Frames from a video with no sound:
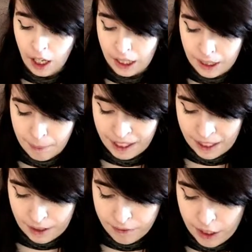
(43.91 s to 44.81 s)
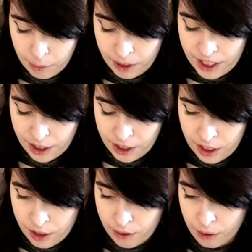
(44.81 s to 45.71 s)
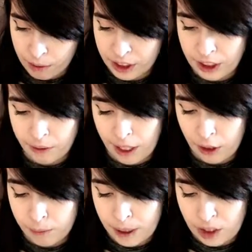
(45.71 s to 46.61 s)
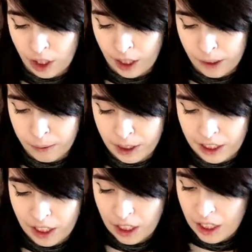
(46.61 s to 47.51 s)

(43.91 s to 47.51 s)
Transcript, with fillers: Um, I can't find a price on here so I don't really know how much I would